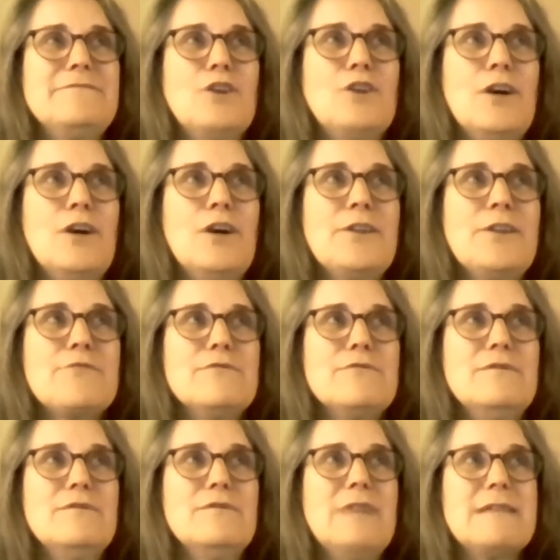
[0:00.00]
gone
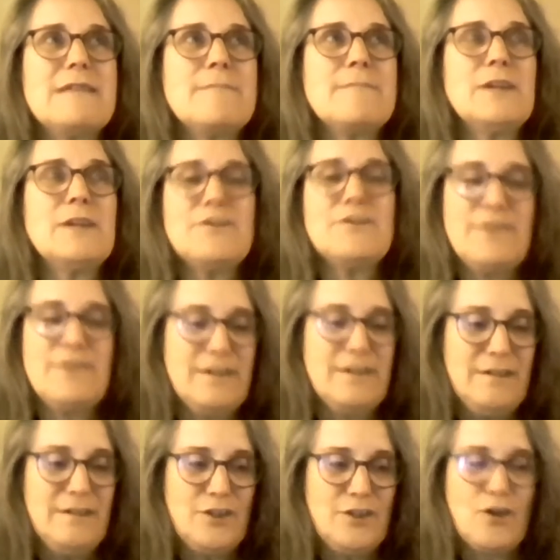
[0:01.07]
through as much of
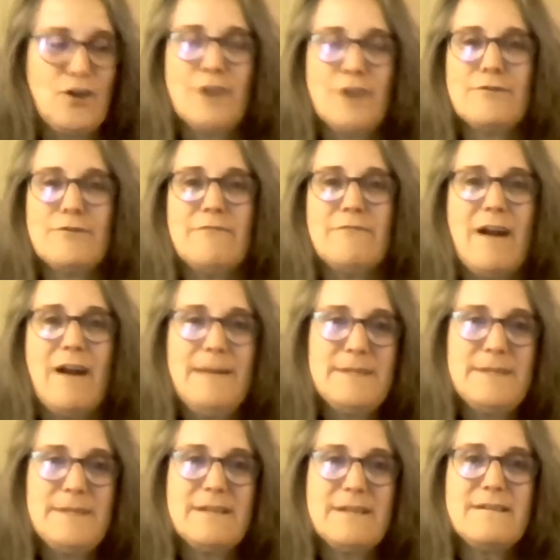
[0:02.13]
the Shonda
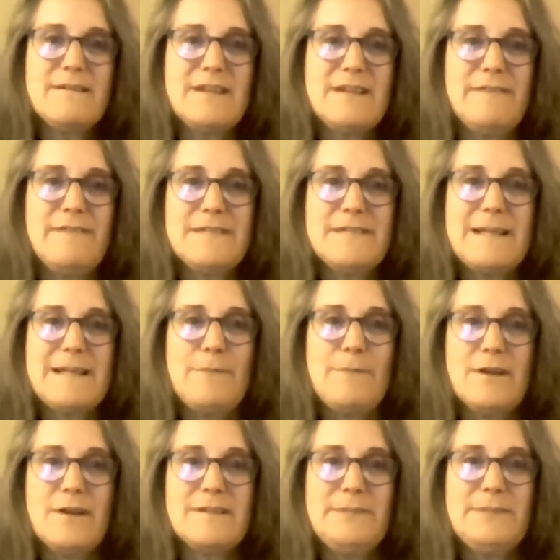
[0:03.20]
Rhimes stuff as I
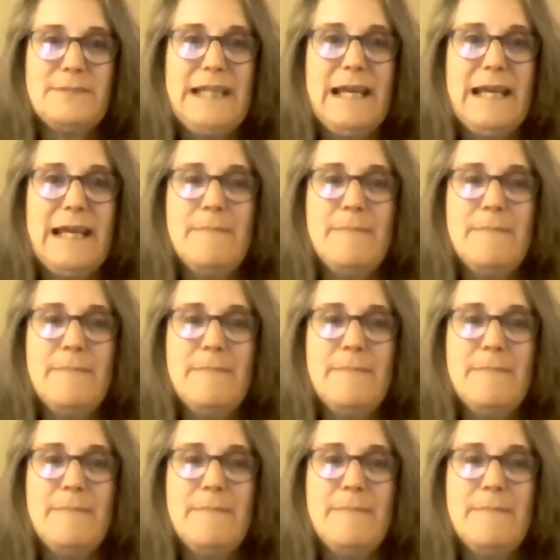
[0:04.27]
possibly oh, yeah.